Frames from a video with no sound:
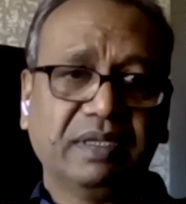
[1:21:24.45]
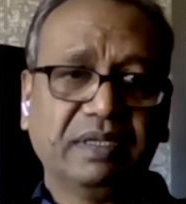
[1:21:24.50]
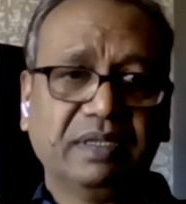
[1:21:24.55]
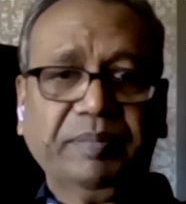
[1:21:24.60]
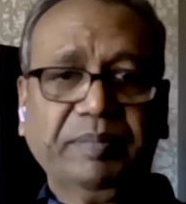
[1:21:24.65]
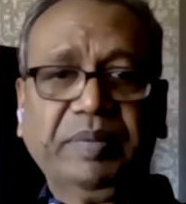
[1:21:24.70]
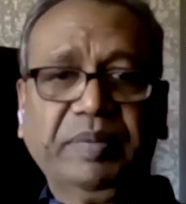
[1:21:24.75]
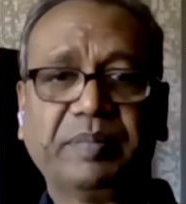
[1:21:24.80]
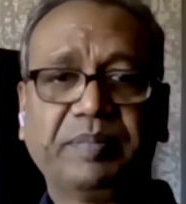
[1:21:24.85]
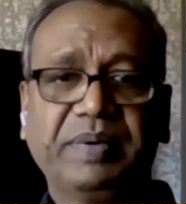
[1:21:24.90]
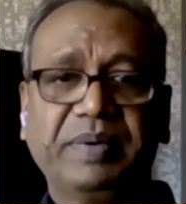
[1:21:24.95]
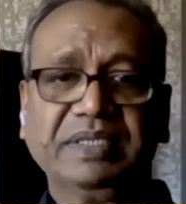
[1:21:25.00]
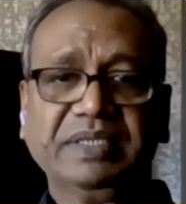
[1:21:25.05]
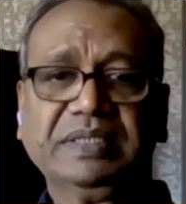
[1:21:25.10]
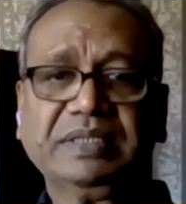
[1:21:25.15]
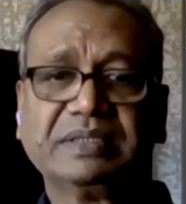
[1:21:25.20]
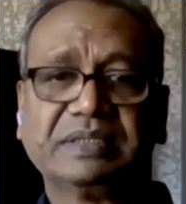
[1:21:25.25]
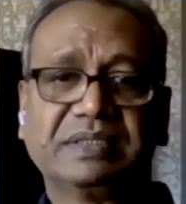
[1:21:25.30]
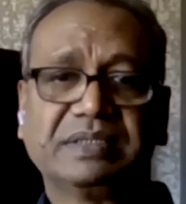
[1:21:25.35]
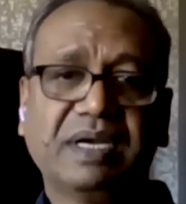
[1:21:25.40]
the
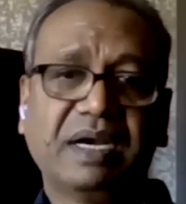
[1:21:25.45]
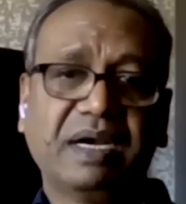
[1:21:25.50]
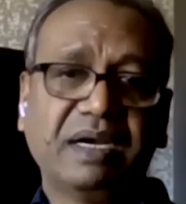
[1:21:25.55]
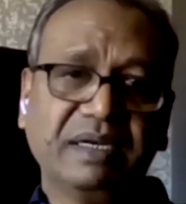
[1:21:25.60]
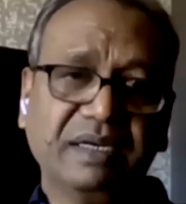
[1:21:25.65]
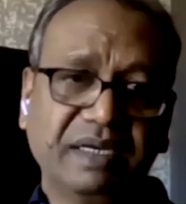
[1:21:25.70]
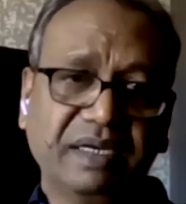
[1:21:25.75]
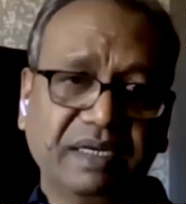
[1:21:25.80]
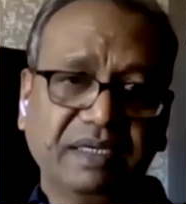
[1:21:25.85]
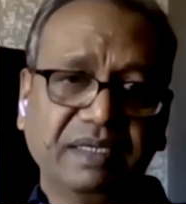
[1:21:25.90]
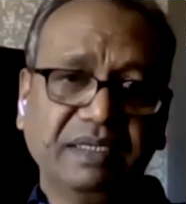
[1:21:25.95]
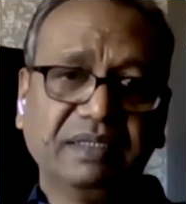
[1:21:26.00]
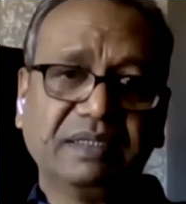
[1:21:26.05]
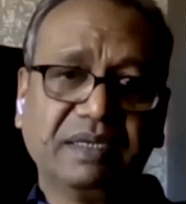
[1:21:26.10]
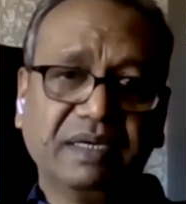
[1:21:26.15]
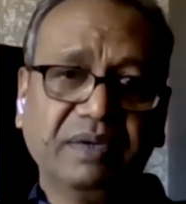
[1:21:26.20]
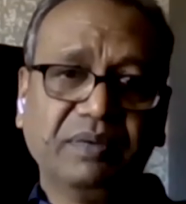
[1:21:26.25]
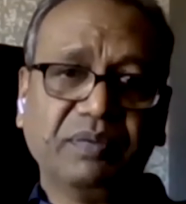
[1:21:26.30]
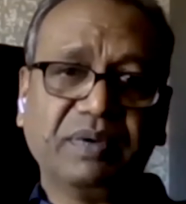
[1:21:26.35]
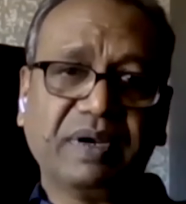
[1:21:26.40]
preparation started in
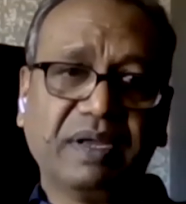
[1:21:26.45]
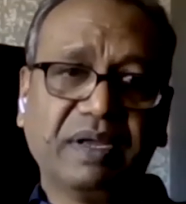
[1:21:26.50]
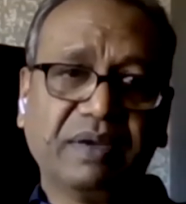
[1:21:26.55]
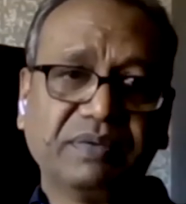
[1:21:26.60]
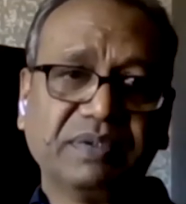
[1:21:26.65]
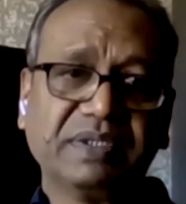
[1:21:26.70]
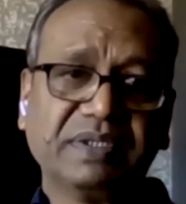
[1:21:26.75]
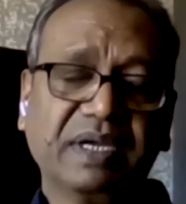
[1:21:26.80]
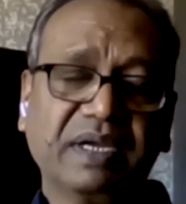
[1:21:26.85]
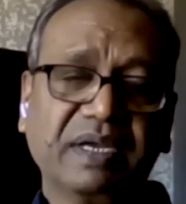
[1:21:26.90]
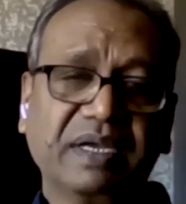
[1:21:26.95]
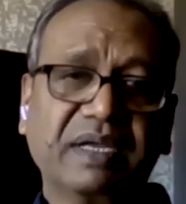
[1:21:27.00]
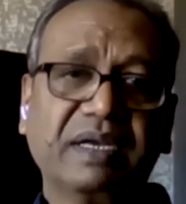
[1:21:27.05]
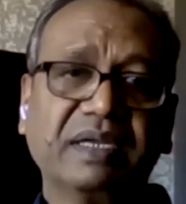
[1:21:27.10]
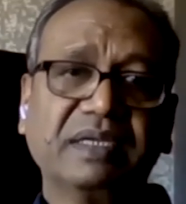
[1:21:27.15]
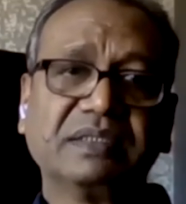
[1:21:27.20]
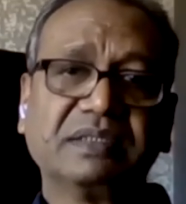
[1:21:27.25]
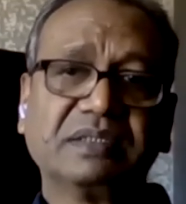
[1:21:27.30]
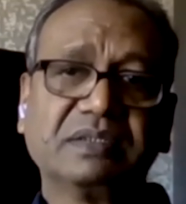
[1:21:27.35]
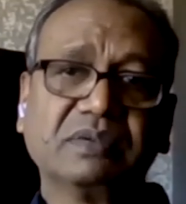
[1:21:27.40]
83 when I was
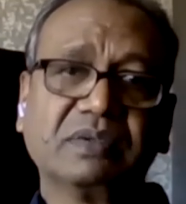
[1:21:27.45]
encouraged